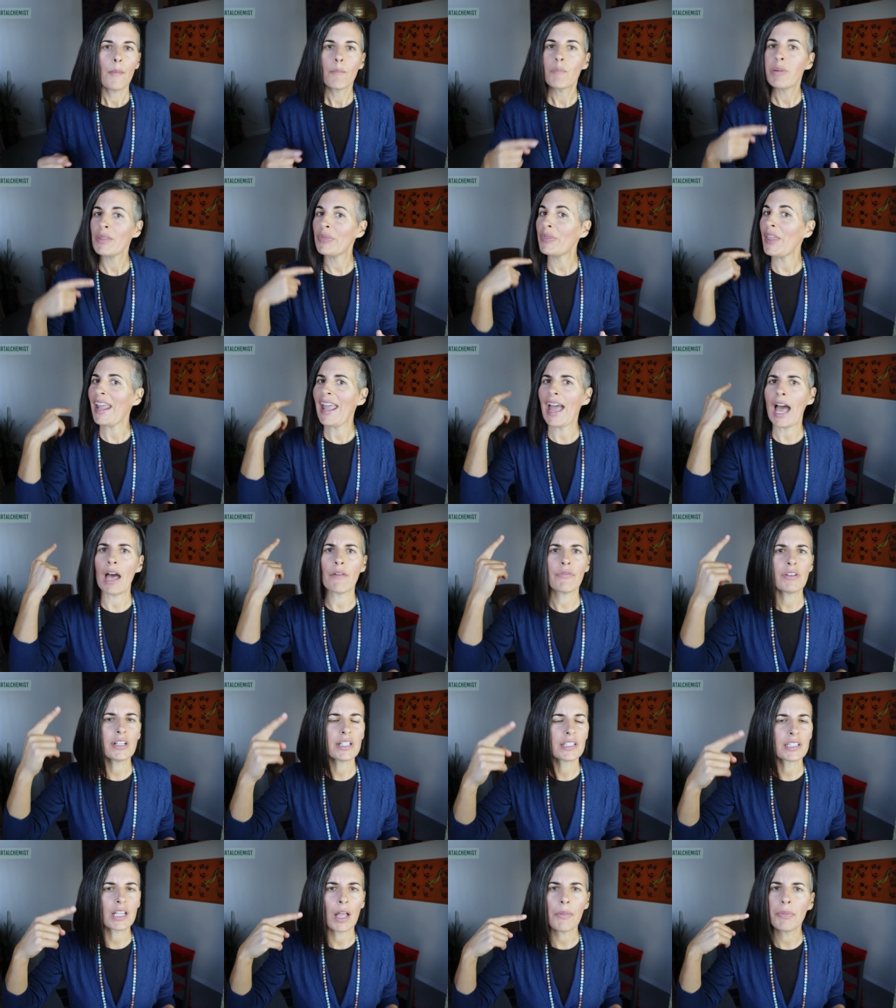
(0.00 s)
But they
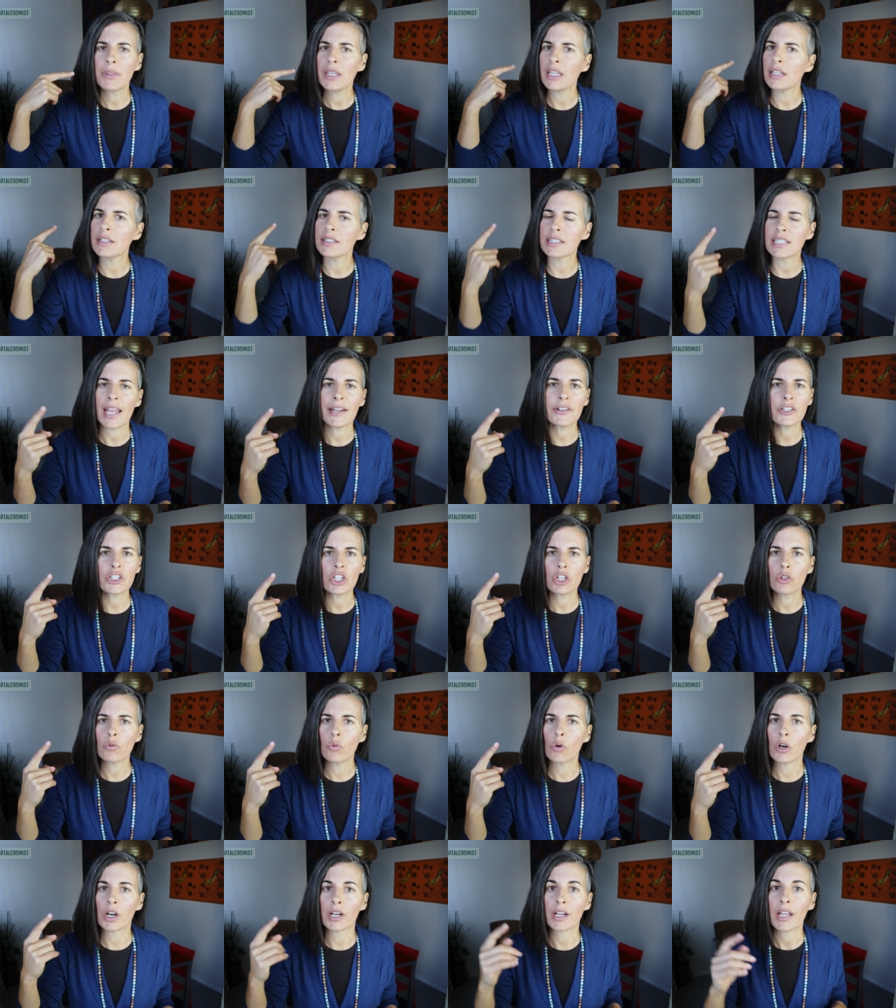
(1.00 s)
haven't done the
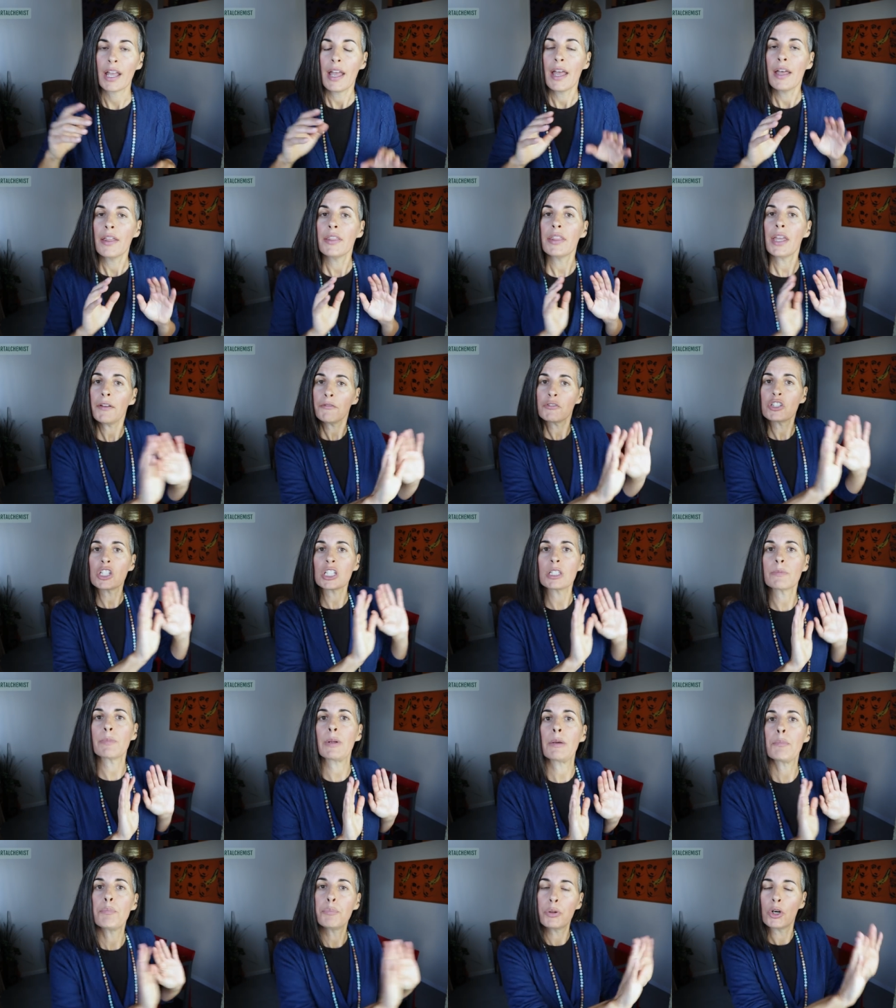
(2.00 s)
intention work. They've
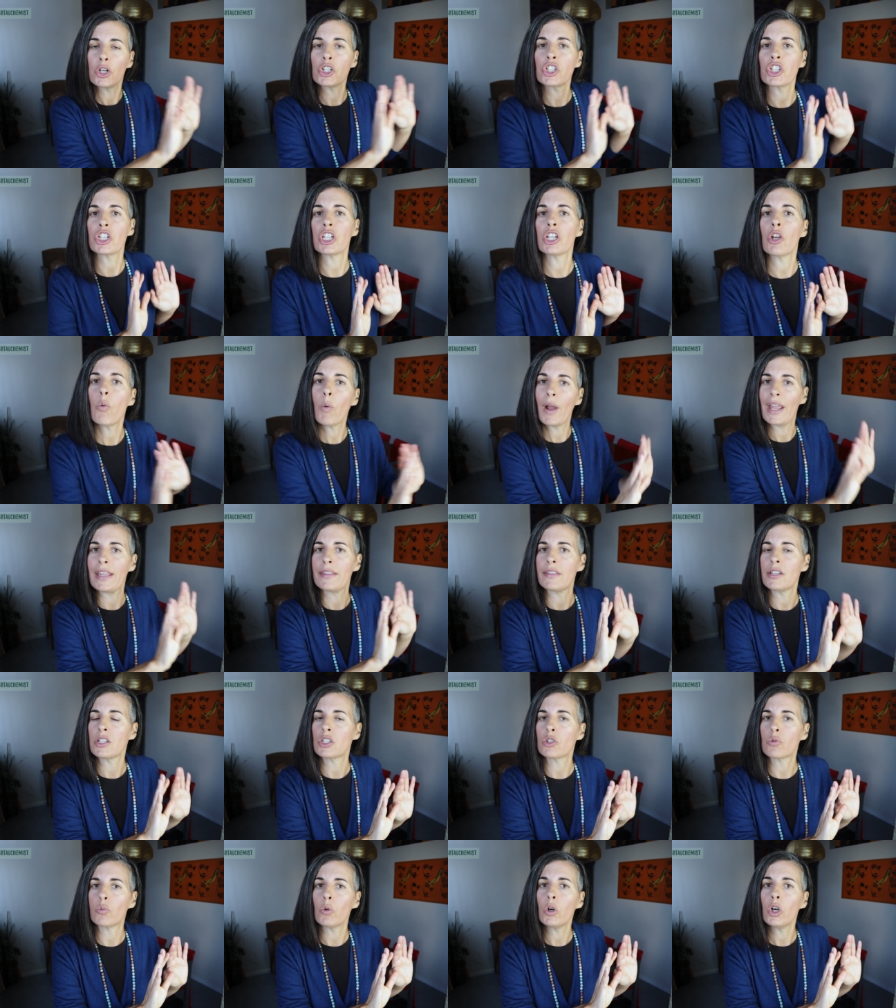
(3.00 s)
just been pushing away
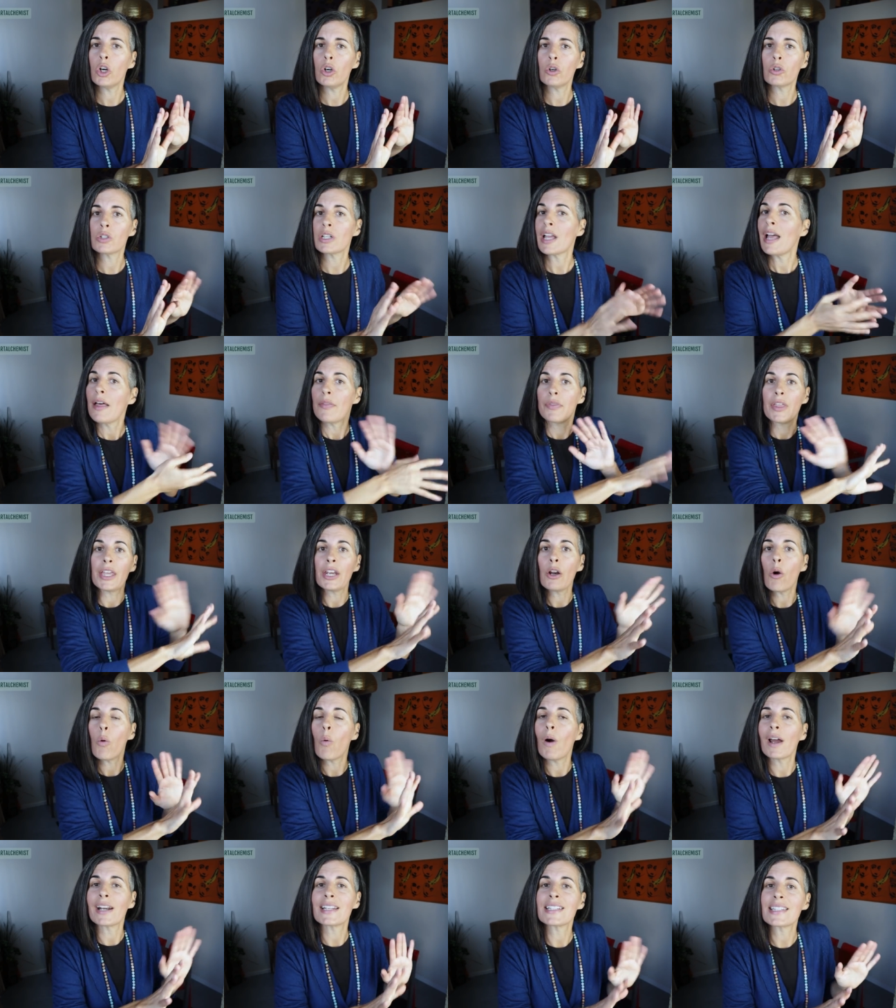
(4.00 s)
this wound. They
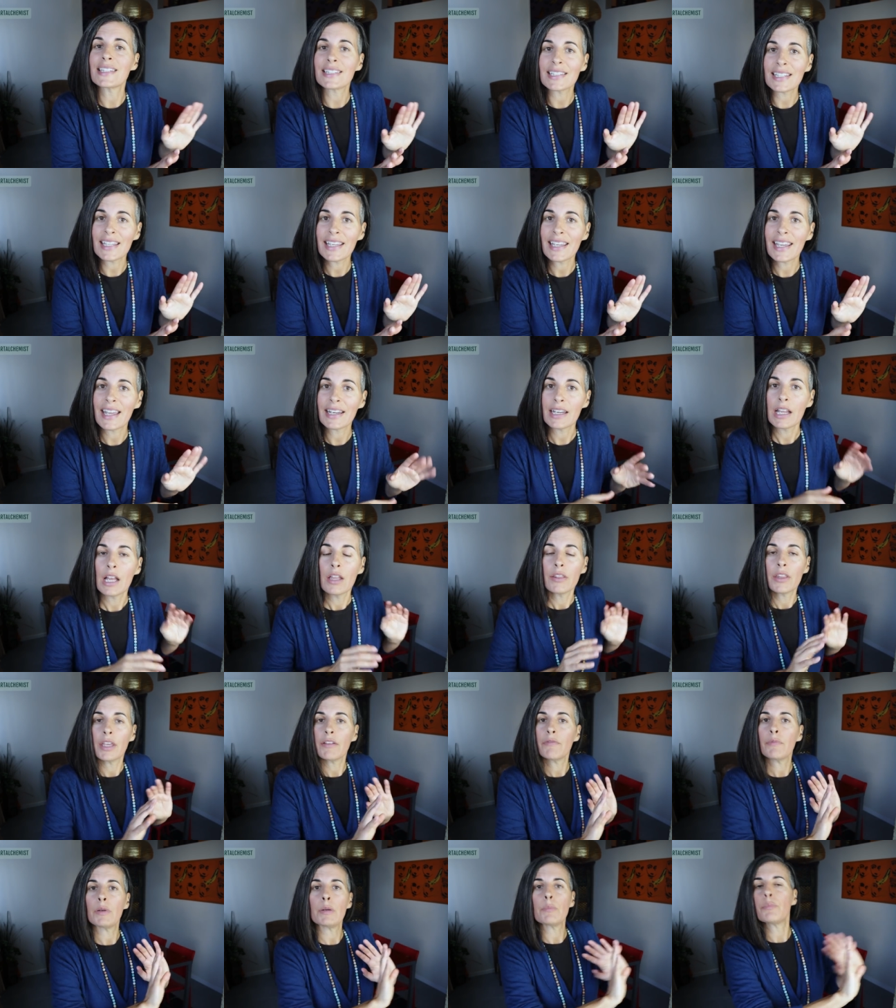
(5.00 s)
don't want to see it.
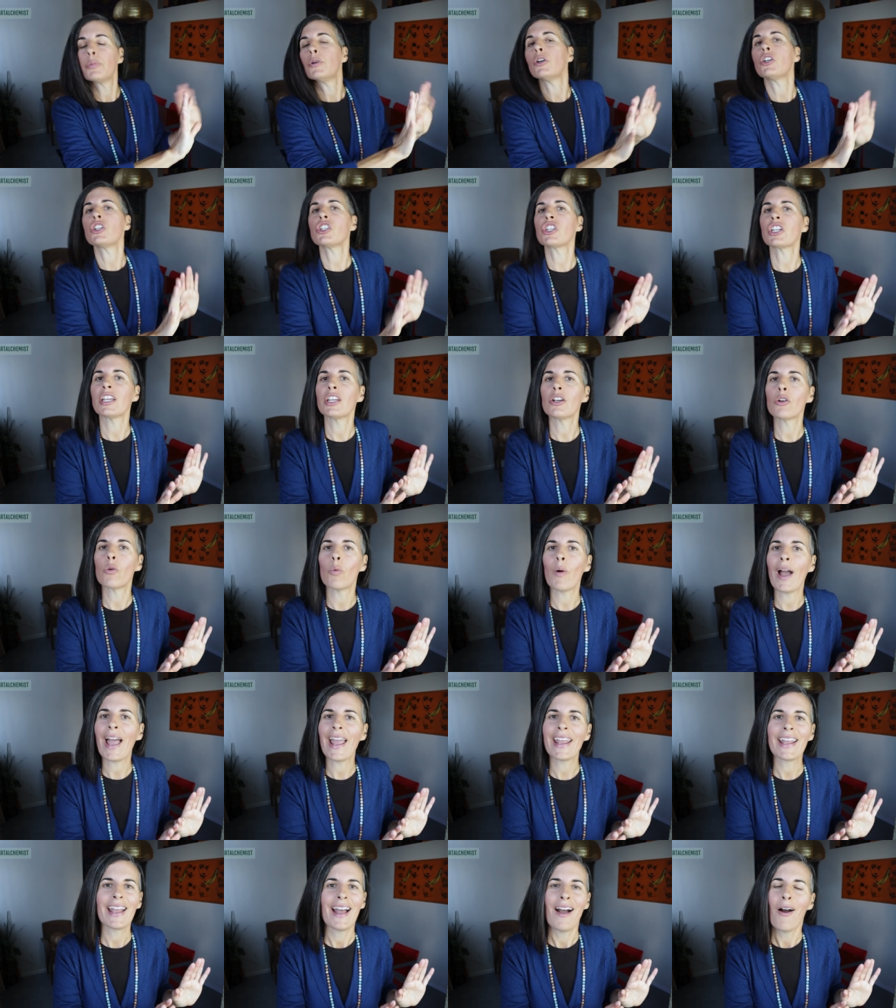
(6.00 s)
They've been pushing it
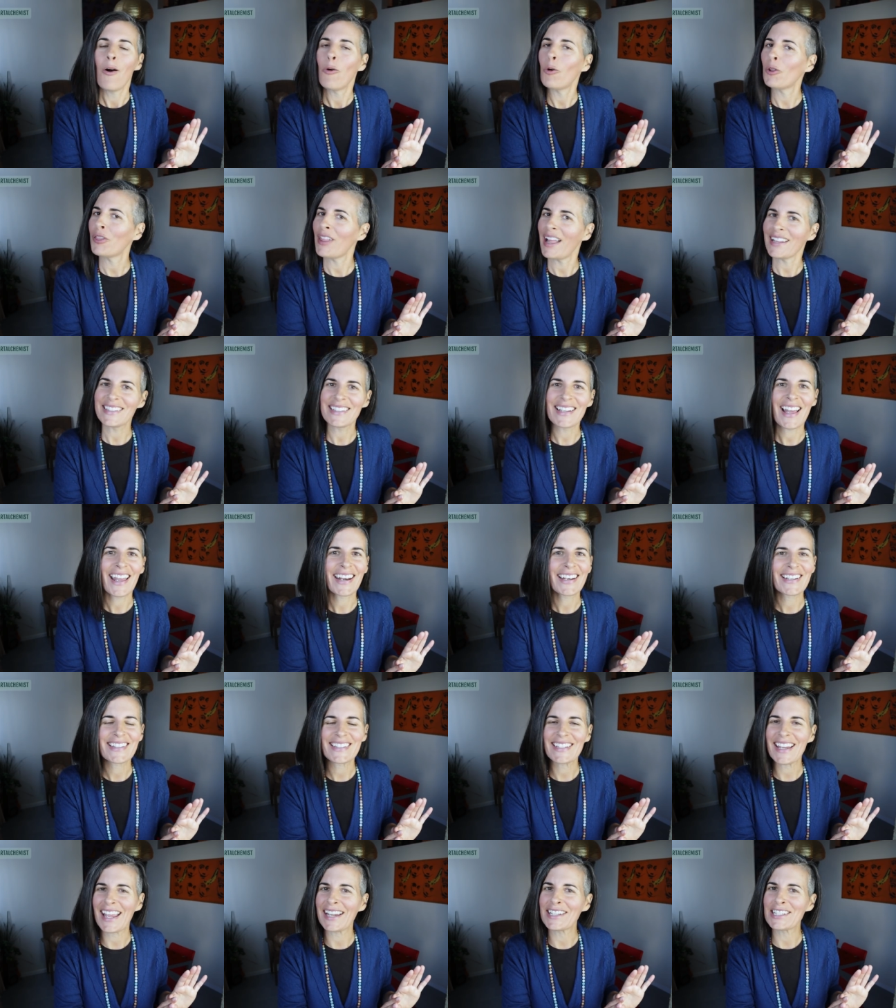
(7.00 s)
away. Well, that's not
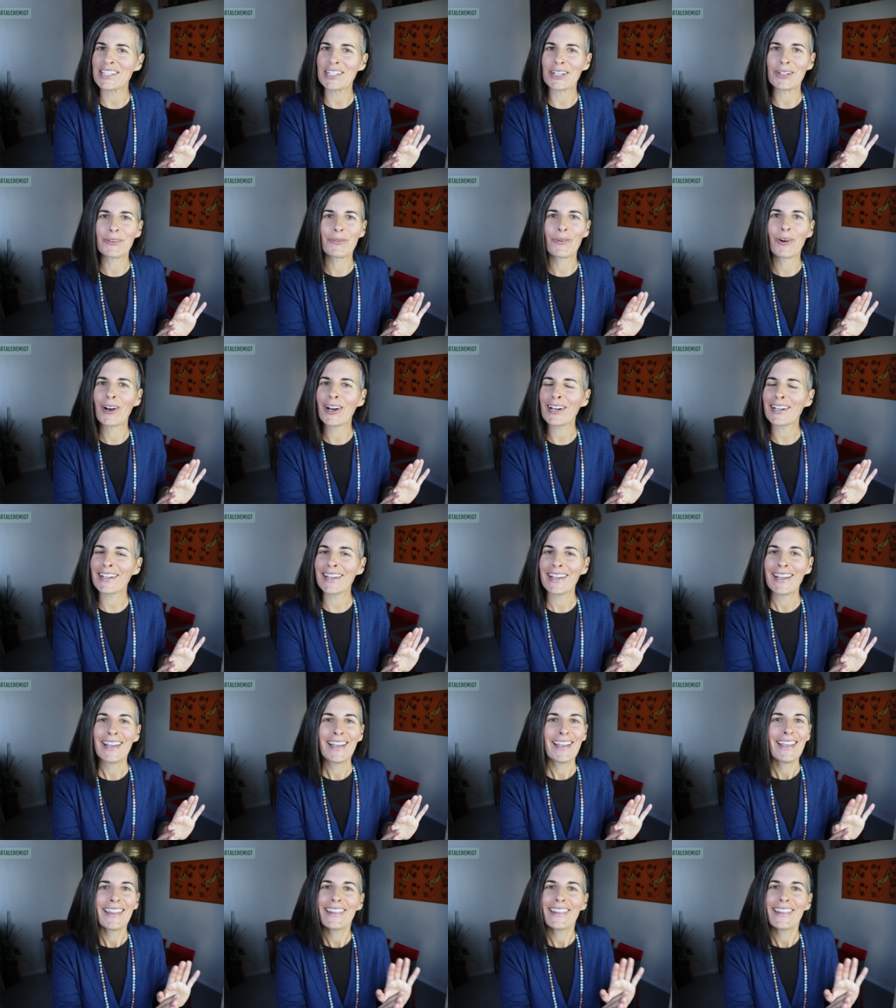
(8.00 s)
intention work.